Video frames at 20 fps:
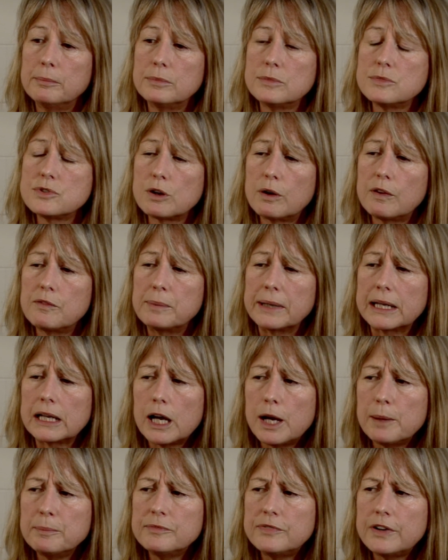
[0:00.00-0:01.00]
So I've
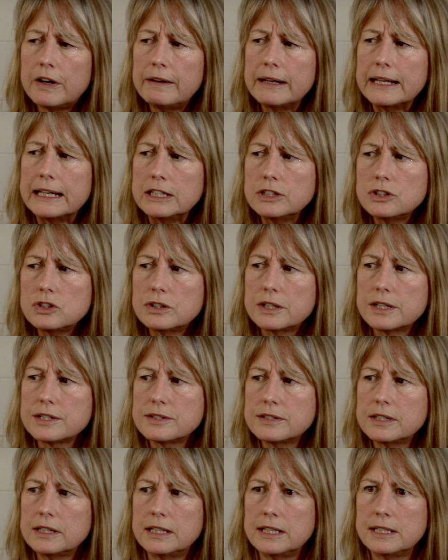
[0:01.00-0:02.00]
become very
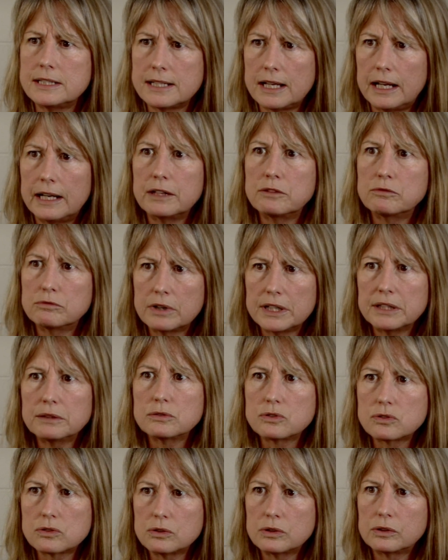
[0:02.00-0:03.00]
interested in telling real
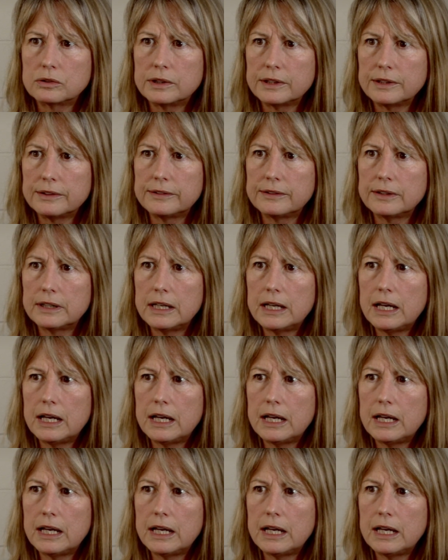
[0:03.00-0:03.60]
stories